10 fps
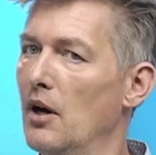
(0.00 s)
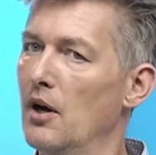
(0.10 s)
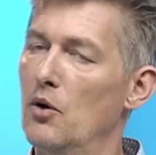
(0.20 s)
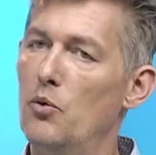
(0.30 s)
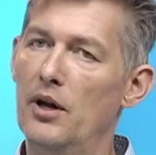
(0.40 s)

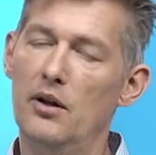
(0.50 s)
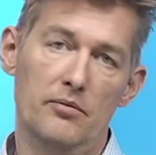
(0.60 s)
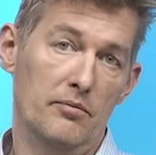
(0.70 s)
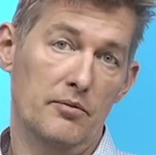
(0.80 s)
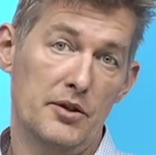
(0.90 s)

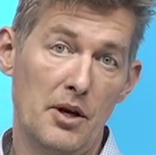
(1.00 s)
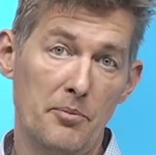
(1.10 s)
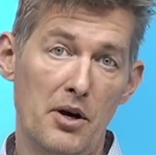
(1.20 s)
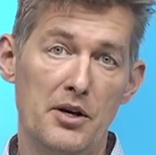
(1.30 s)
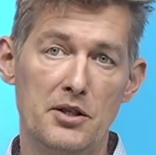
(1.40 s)
Well,
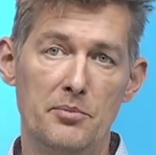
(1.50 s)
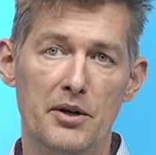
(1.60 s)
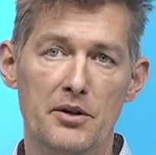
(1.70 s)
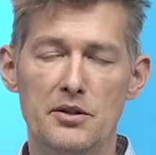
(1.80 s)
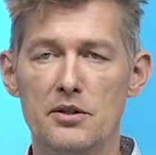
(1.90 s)
some
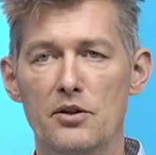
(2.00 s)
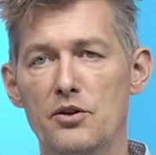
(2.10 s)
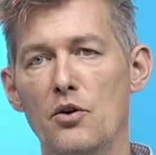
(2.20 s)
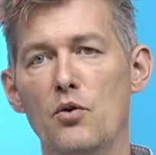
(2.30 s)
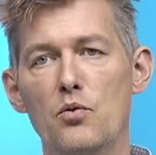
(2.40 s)
customers
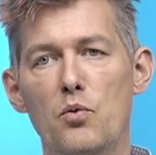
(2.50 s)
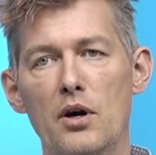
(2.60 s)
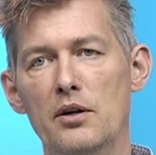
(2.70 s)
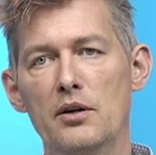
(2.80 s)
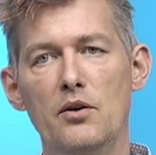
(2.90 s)
don't
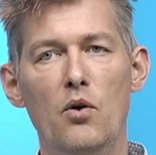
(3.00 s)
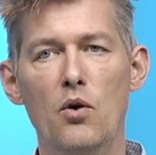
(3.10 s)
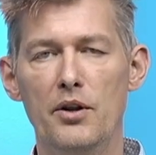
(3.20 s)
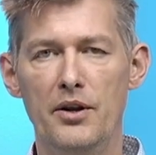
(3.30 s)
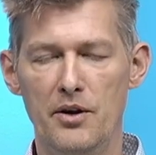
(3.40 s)
want
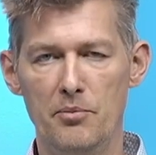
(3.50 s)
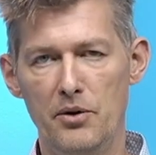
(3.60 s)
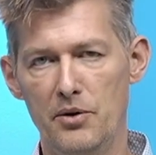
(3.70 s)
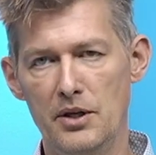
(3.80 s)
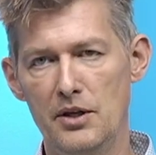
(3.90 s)
all their
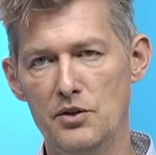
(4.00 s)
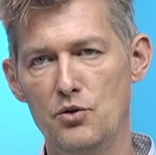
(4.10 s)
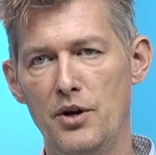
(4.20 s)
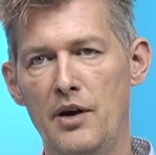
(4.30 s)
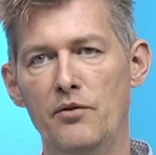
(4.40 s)
employees
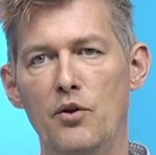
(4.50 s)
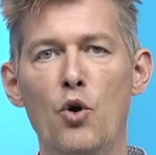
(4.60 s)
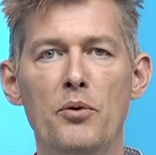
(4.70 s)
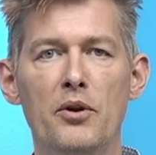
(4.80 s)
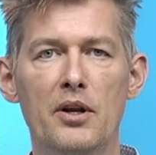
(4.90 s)
to have
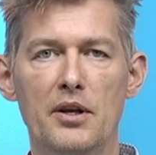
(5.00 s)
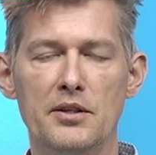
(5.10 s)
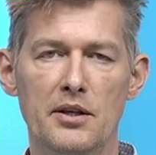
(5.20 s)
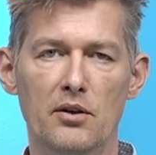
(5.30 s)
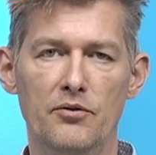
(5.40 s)
open in
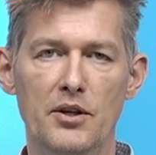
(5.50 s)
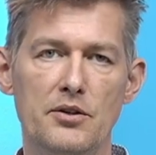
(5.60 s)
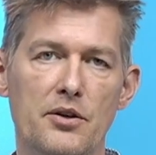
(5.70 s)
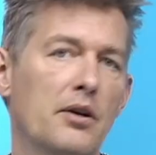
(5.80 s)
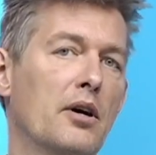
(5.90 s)
Excel
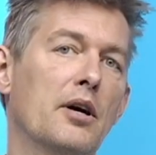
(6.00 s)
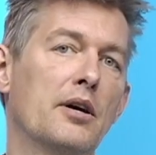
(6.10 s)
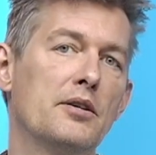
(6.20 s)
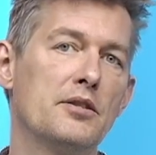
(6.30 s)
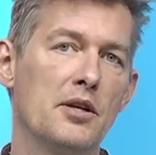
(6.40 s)
feature.
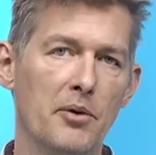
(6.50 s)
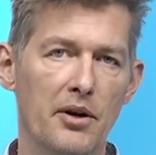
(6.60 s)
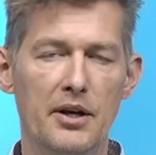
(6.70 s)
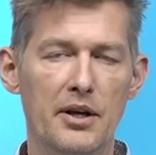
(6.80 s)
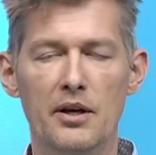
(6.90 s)

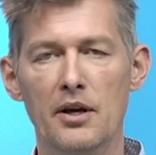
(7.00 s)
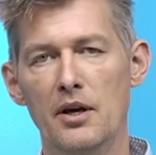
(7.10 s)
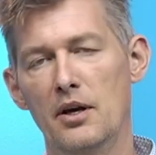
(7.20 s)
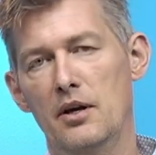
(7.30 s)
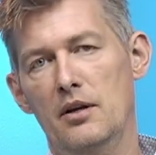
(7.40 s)
Similarly,
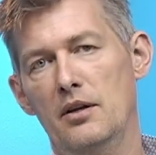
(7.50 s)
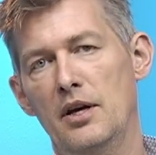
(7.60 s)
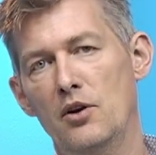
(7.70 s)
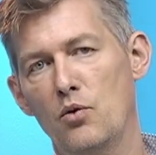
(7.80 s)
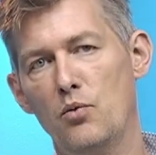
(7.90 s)

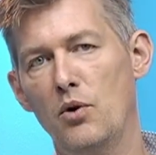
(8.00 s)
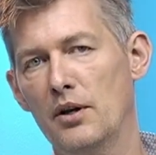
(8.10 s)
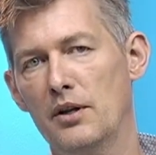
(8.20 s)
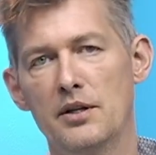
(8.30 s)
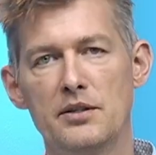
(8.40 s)
they don't
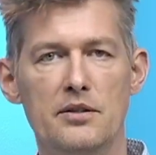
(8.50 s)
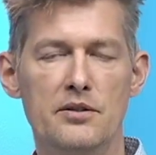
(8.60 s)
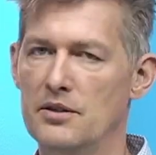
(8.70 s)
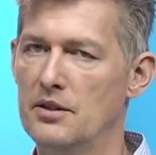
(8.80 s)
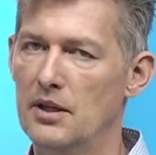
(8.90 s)
want this
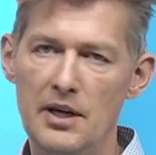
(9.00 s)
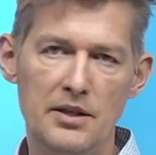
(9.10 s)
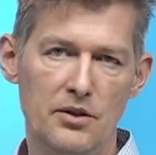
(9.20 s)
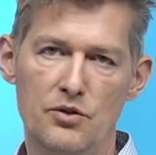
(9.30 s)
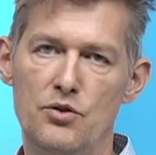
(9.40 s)
just
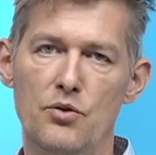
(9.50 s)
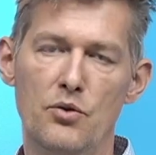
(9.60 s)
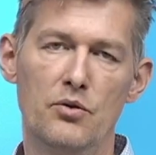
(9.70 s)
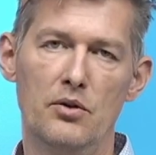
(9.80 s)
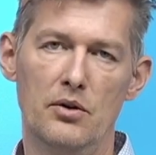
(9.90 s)
easy
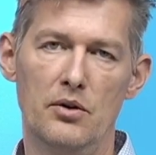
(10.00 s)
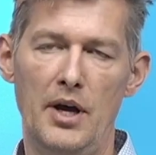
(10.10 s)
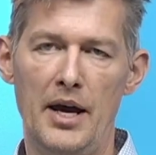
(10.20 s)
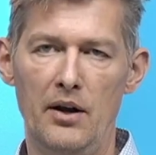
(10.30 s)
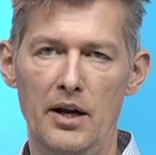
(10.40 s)
to
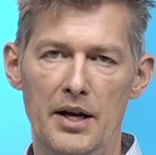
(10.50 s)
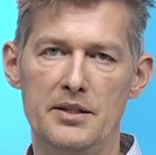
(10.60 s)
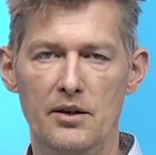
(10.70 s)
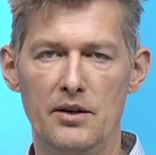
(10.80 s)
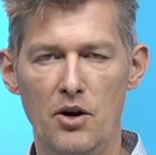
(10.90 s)

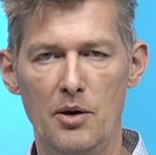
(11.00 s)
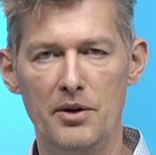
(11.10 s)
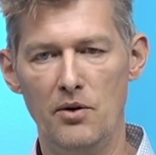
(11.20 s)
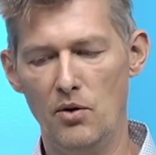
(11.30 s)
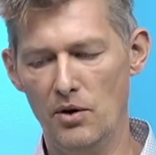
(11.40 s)
analyze and
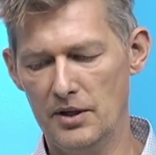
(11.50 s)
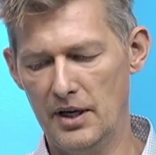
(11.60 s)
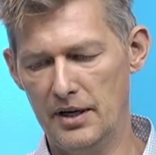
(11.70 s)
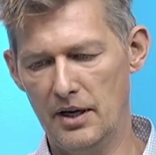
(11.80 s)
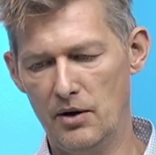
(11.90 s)
copy all the
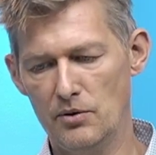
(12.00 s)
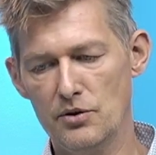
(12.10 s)
data out.